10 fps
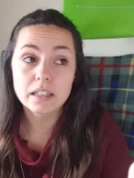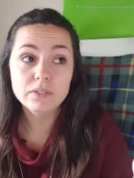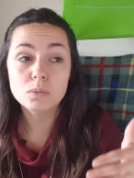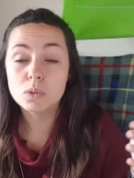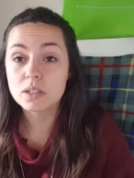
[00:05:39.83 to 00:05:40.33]

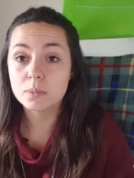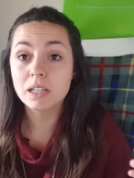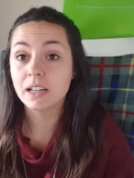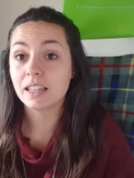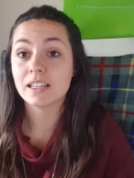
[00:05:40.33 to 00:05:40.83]
Even once a
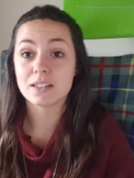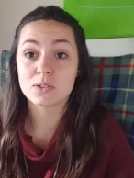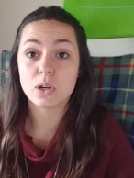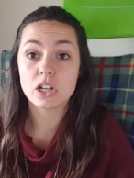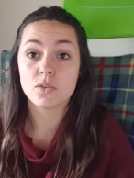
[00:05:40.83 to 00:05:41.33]
week I think is a
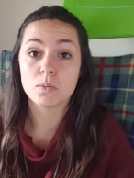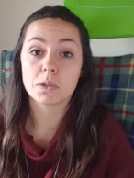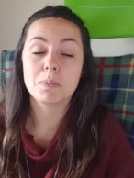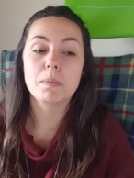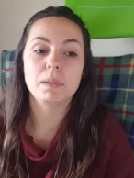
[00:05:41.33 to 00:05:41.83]
stretch for
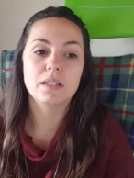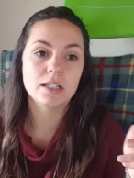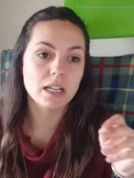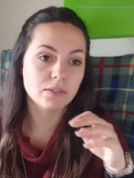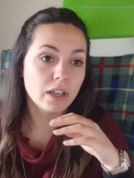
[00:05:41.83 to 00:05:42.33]
most people these
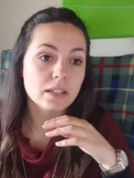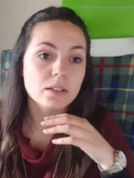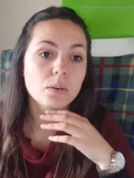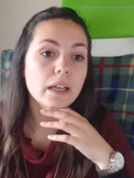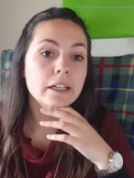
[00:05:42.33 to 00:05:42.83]
days, right?
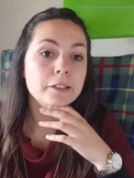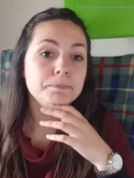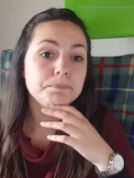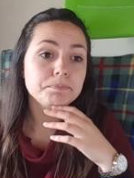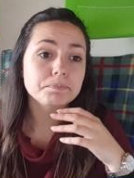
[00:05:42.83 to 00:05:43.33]
So
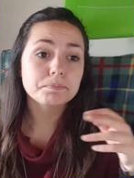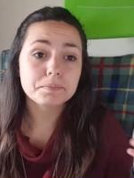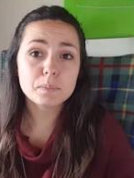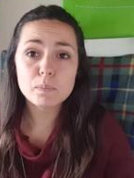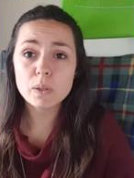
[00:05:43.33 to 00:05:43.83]

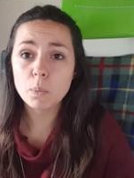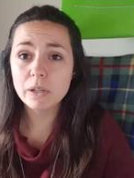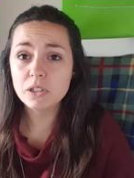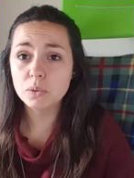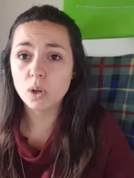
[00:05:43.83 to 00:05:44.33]

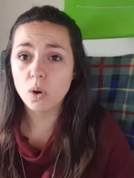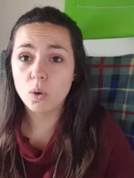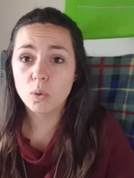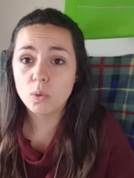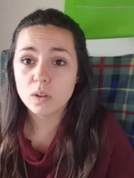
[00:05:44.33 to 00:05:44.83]
when you
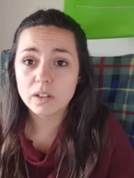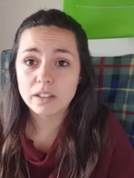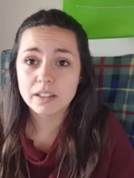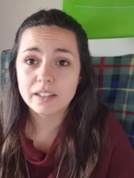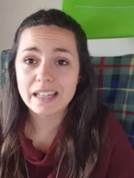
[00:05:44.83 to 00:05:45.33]
go,
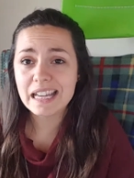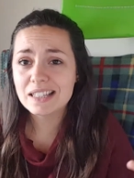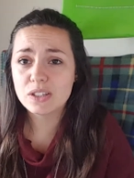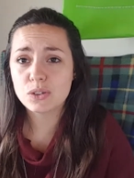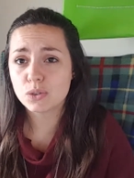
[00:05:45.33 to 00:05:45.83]

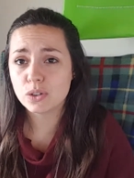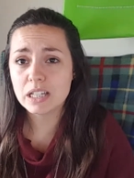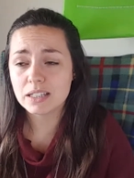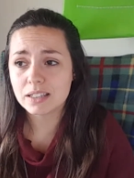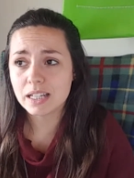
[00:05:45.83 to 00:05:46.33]
it's a treat.